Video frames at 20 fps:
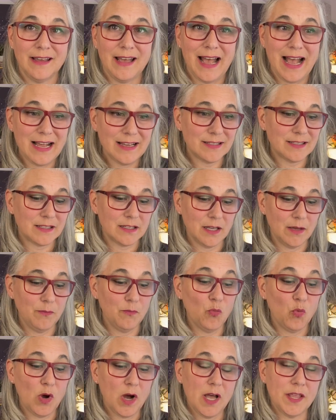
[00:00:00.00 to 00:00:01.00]
Ask
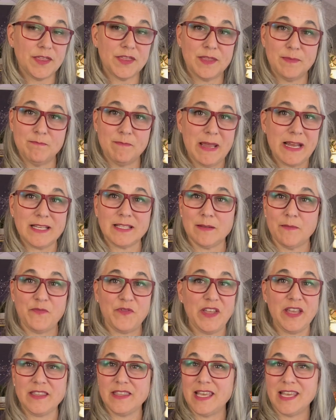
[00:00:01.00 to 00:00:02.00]
them what makes them
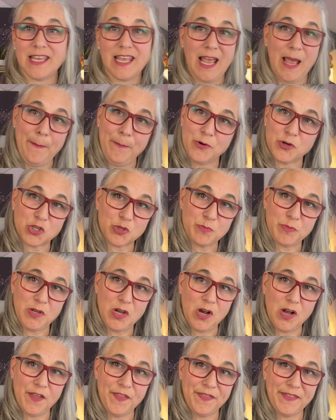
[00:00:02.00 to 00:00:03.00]
think they can't push
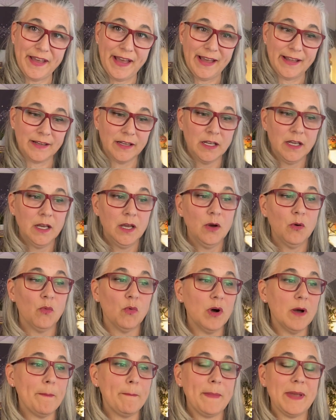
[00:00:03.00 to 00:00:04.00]
beyond that.
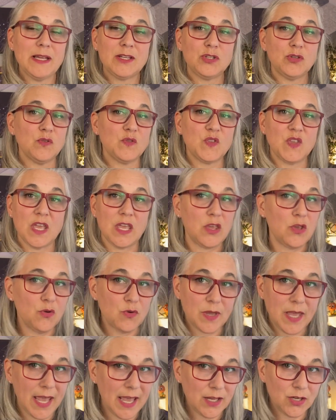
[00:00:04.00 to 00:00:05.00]
What makes you think you
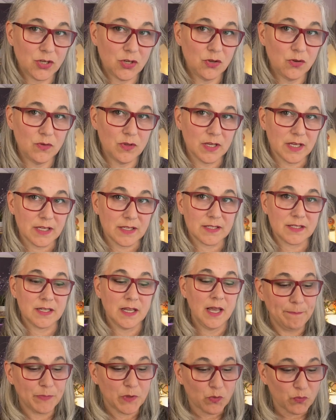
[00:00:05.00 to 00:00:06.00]
can't do this?
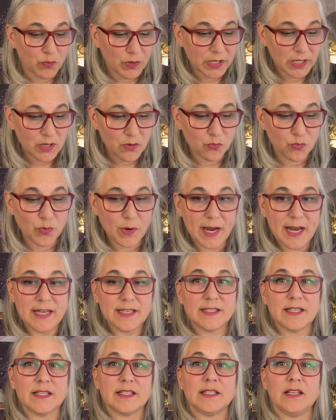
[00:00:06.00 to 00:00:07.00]
Really
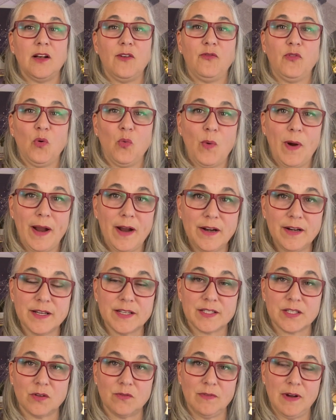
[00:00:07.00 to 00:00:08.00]
raise the self
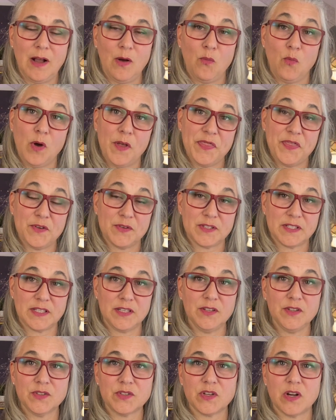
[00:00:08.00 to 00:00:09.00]
awareness around what their
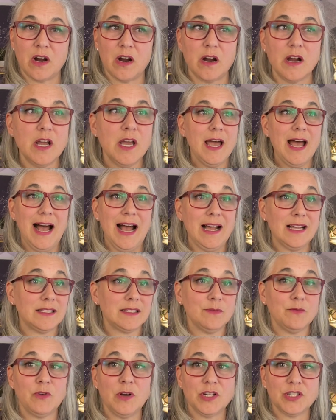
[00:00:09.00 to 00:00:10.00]
skills are ask
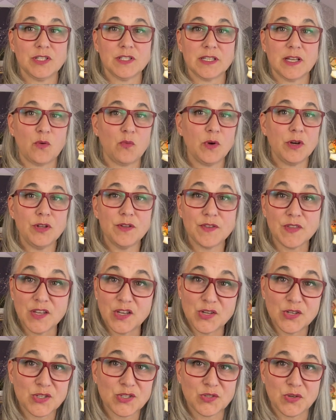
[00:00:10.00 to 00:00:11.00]
them questions like, what do you
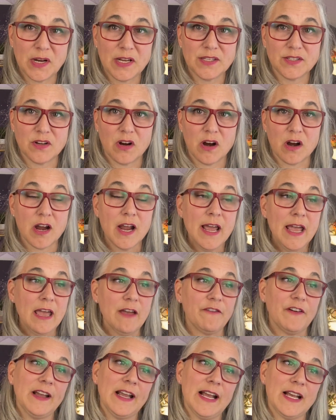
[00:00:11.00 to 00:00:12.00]
think your strengths are?
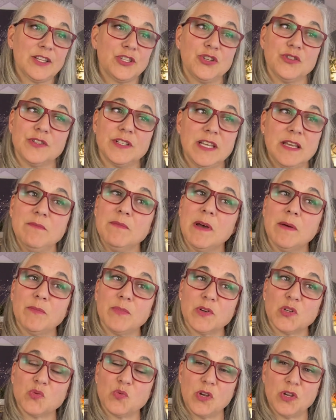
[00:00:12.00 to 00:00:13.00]
If I asked your team
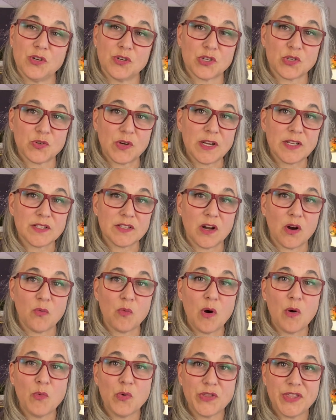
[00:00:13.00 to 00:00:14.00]
members what your strengths are,
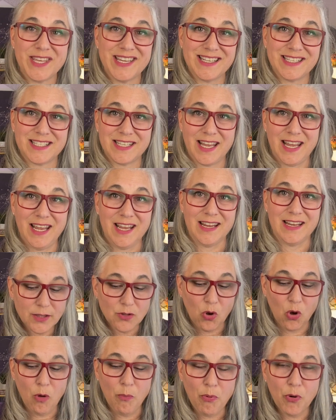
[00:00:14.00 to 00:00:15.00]
what would they say?
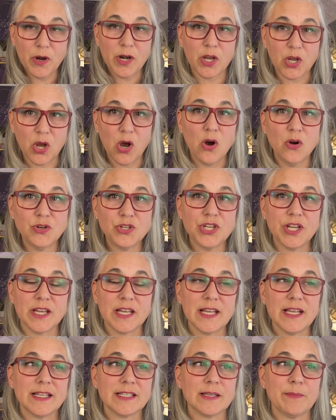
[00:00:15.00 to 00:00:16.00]
The whole point of
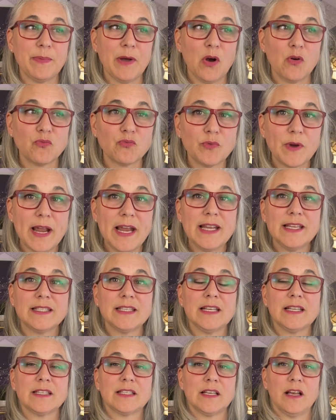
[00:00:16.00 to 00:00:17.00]
coaching is about
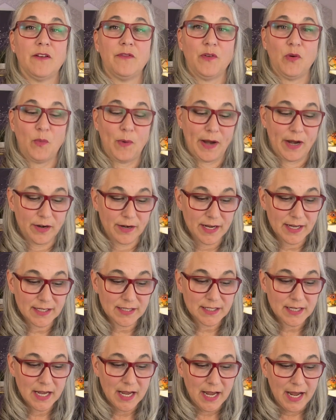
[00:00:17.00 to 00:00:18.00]
raising self
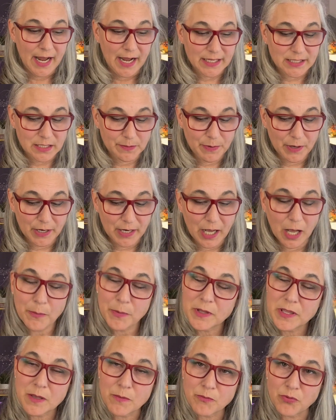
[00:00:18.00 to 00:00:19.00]
awareness, it's about
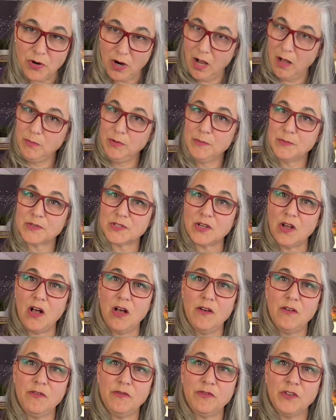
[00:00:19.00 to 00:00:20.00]
helping them problem
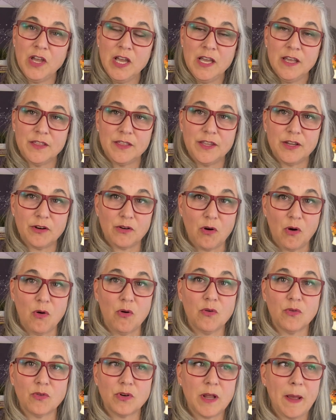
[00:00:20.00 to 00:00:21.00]
solve their
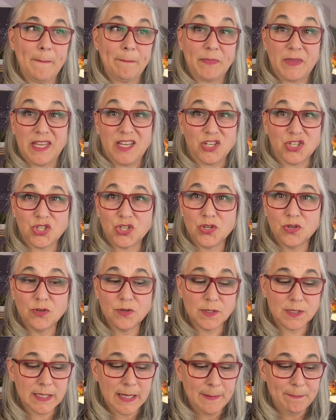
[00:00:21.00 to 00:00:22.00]
own
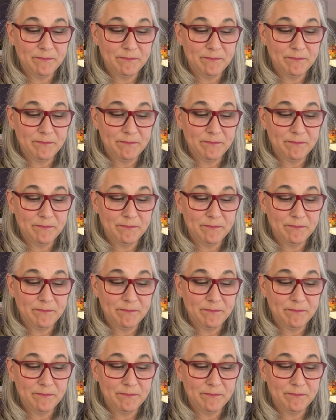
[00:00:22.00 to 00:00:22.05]
issues.